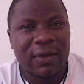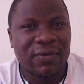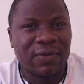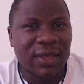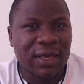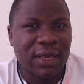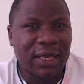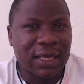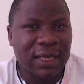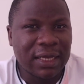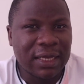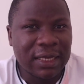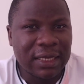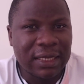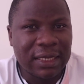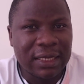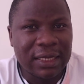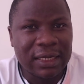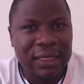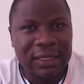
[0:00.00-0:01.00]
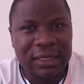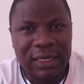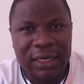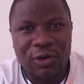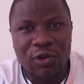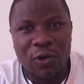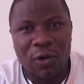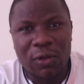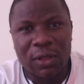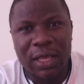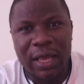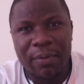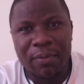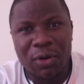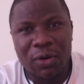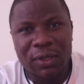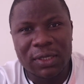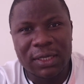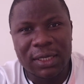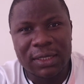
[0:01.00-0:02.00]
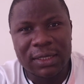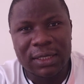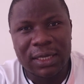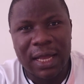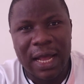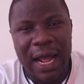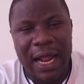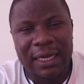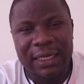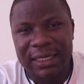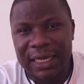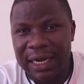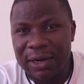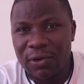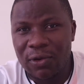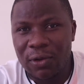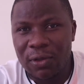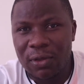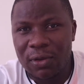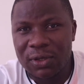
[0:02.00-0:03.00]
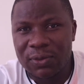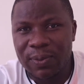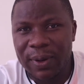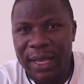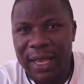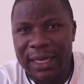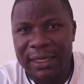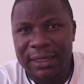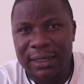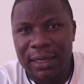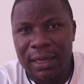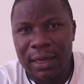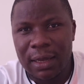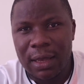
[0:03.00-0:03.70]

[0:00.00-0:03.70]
if they tick all their boxes and sign all those players,